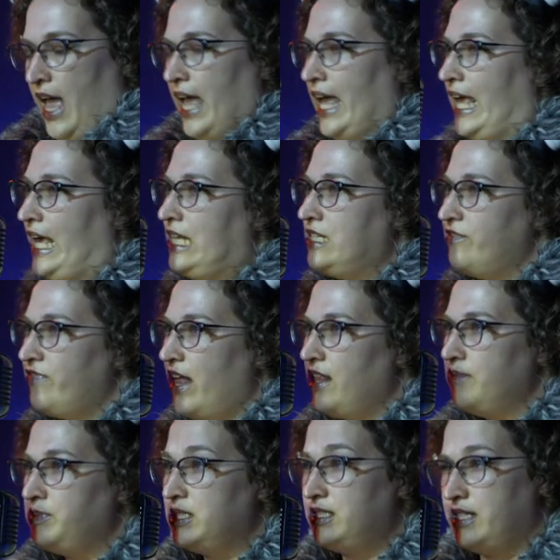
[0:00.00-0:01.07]
He
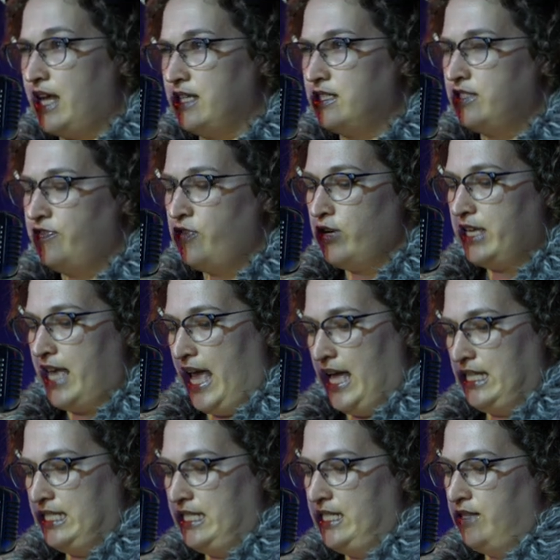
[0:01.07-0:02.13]
developed a taste for
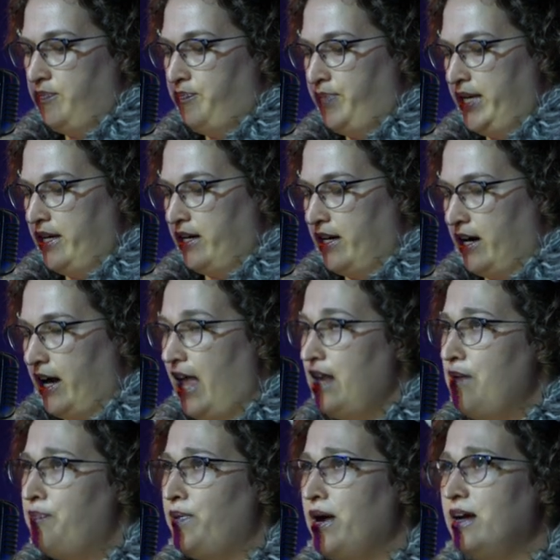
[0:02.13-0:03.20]
canteen beer
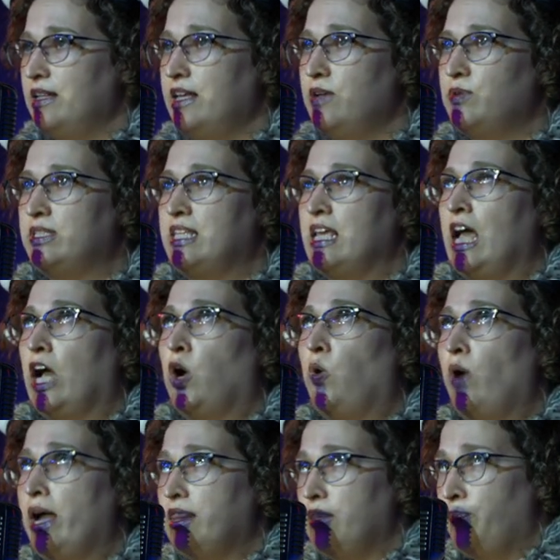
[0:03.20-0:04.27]
and apparently was
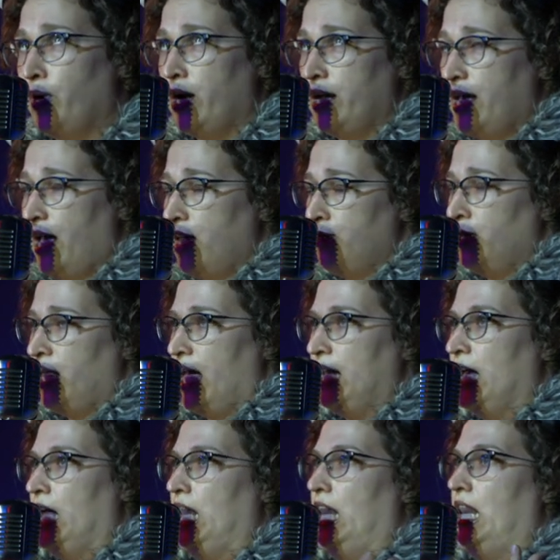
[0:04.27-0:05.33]
quite the party animal and
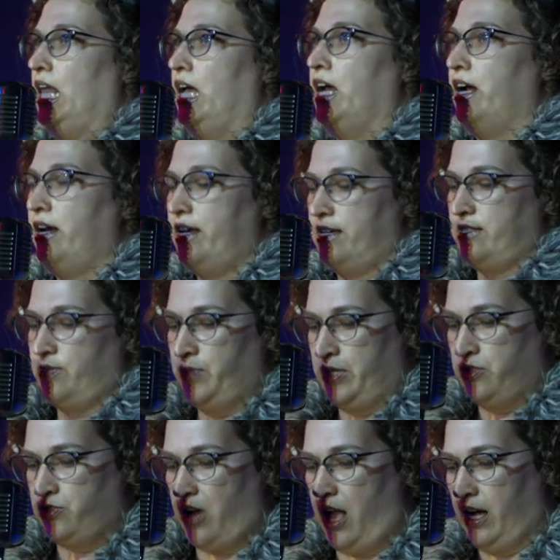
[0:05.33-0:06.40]
hilarious
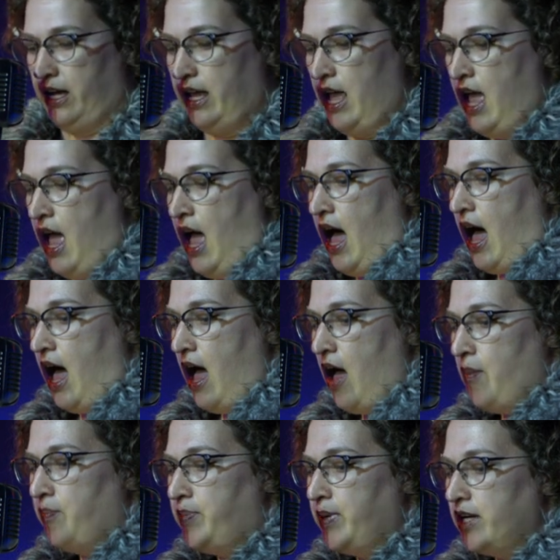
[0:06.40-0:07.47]
when drunk. Uh,
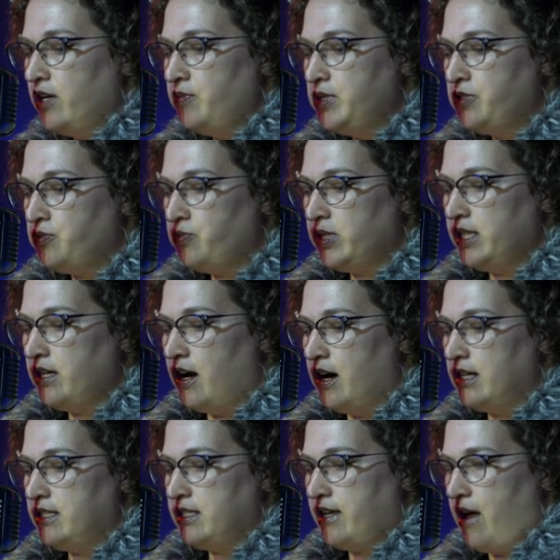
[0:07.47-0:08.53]
beer was really
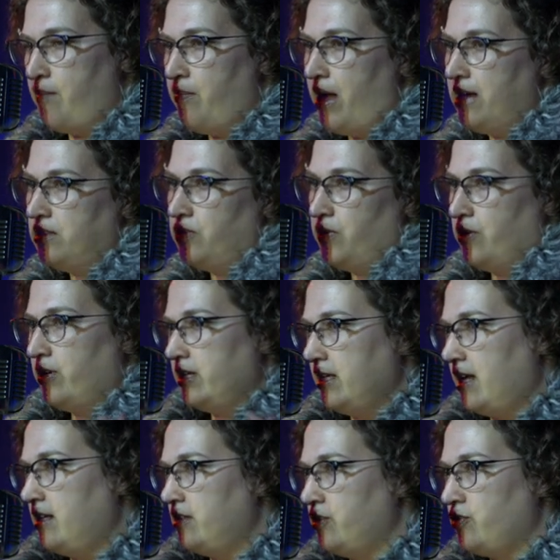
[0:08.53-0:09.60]
hard to come by, so he couldn't
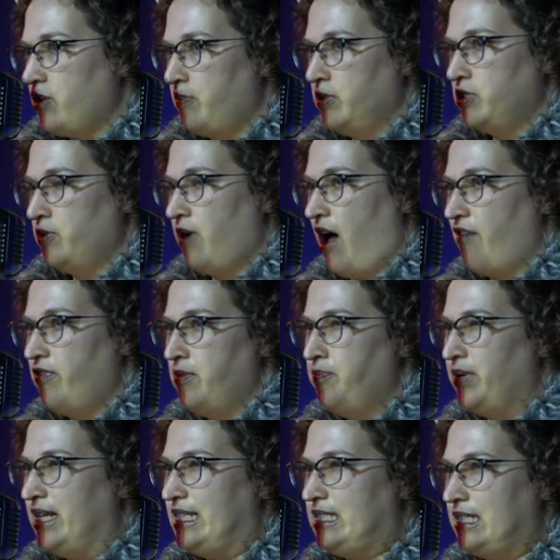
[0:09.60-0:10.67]
get into trouble too often,
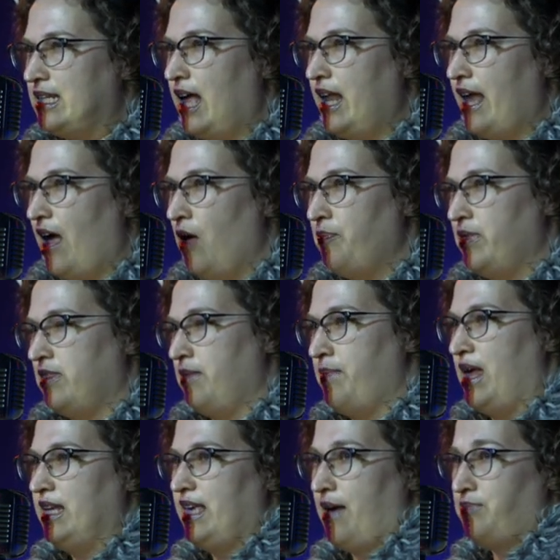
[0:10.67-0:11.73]
but it did not help that the
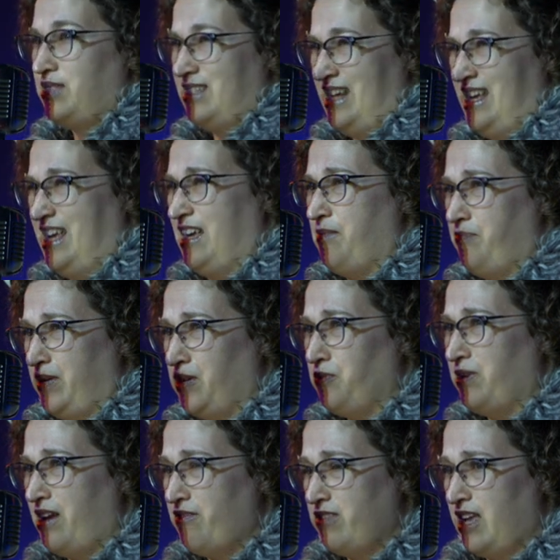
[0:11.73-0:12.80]
men kept sneaking him beer
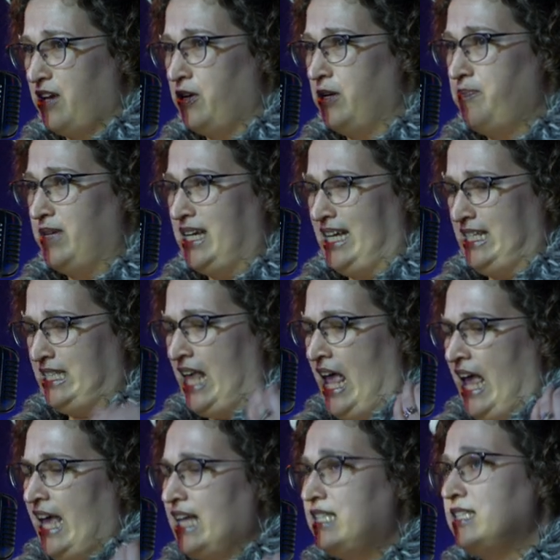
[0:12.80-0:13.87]
whenever they could because
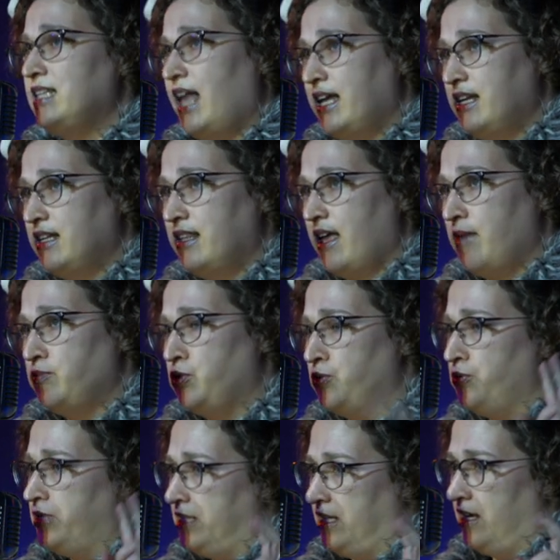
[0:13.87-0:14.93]
it delighted them
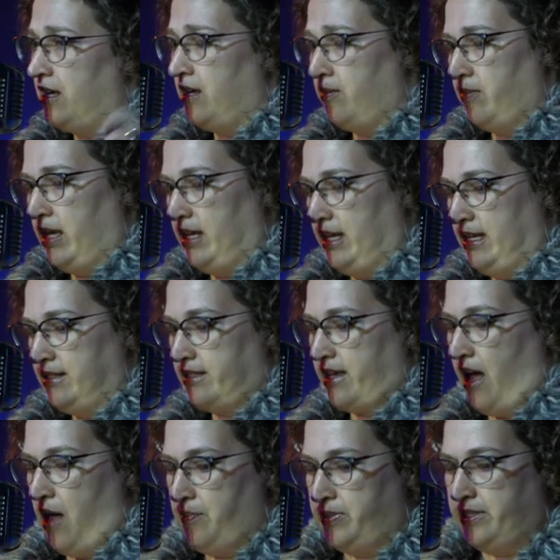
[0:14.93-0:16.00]
to see him in his
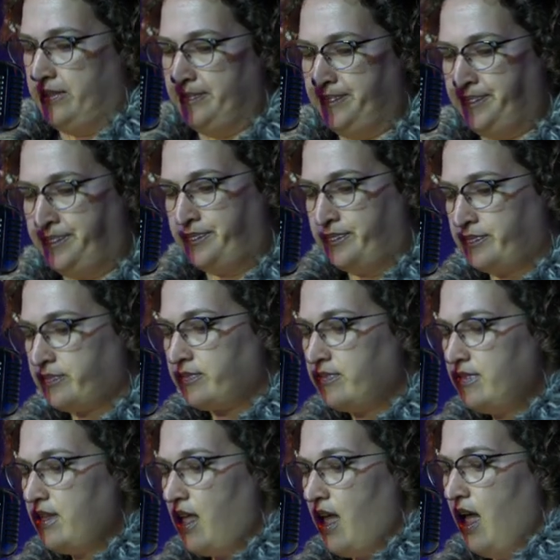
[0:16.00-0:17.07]
cups.
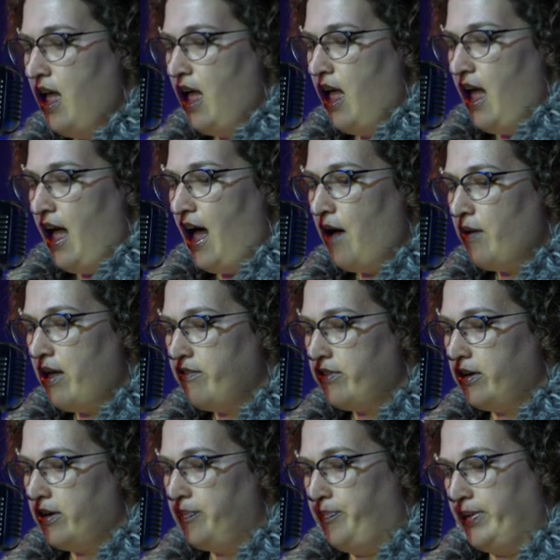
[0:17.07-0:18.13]

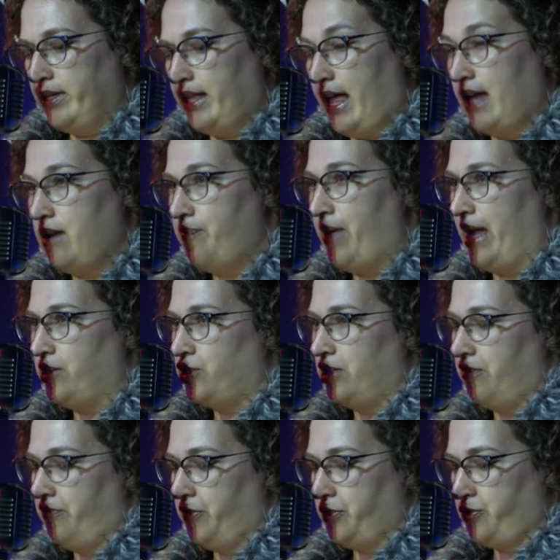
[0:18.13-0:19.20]
However, Bill had a
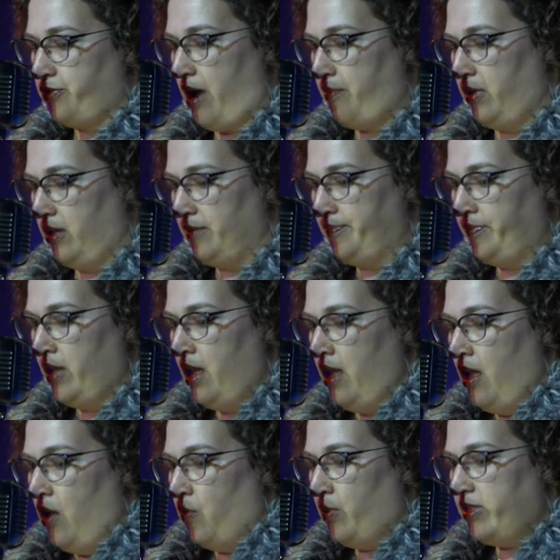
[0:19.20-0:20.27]
penchant for trouble.
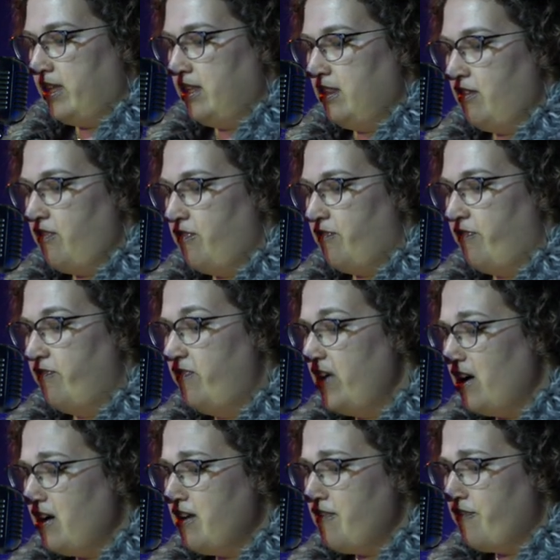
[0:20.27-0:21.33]
Within the
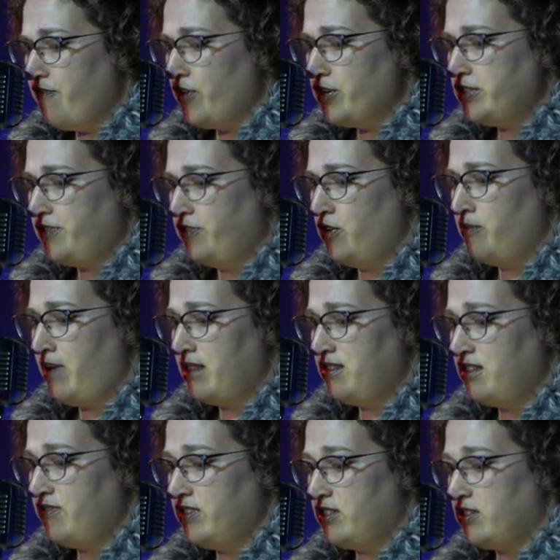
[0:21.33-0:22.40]
very first few
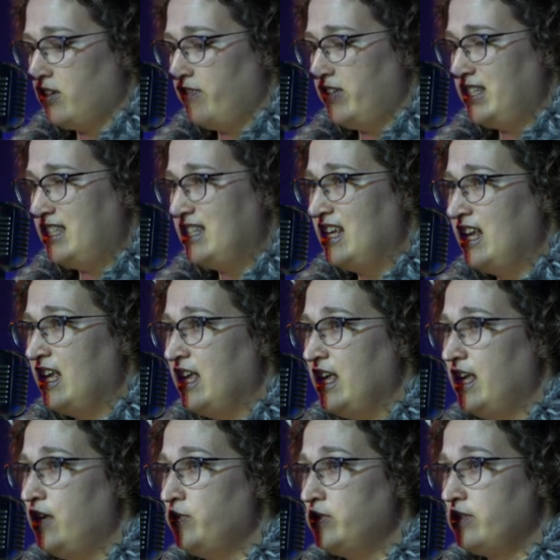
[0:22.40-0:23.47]
months of his service,
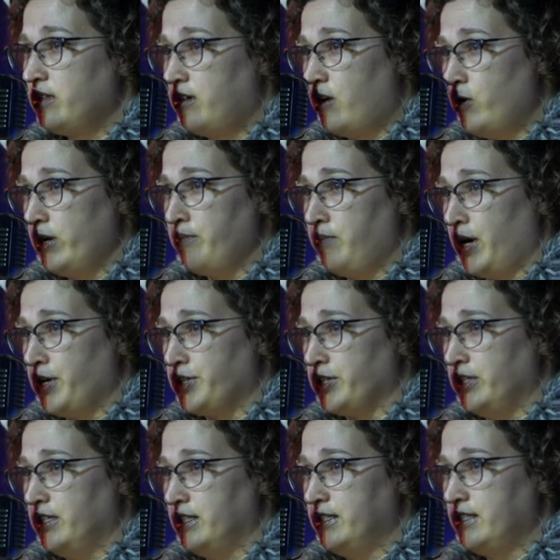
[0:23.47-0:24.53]
he was court
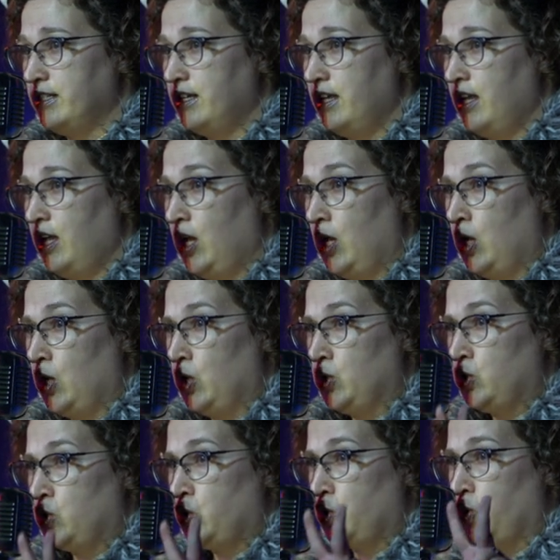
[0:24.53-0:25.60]
martialed
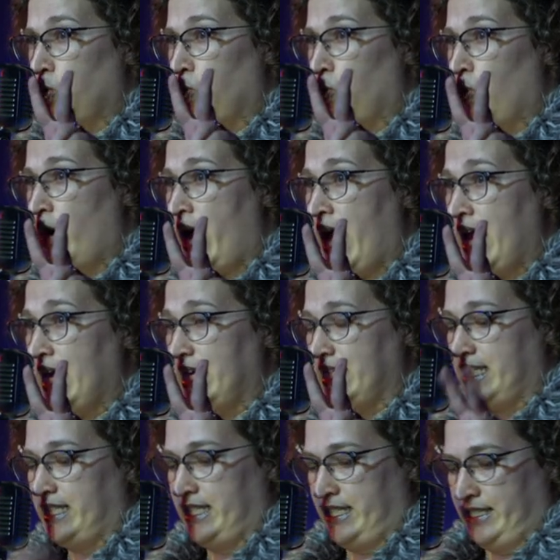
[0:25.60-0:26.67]

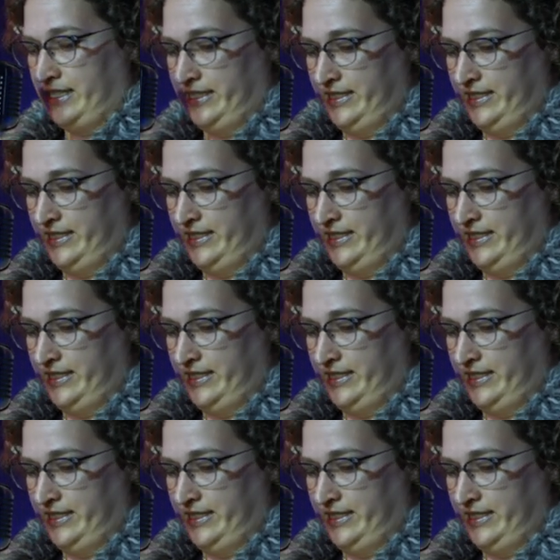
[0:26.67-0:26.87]
twice.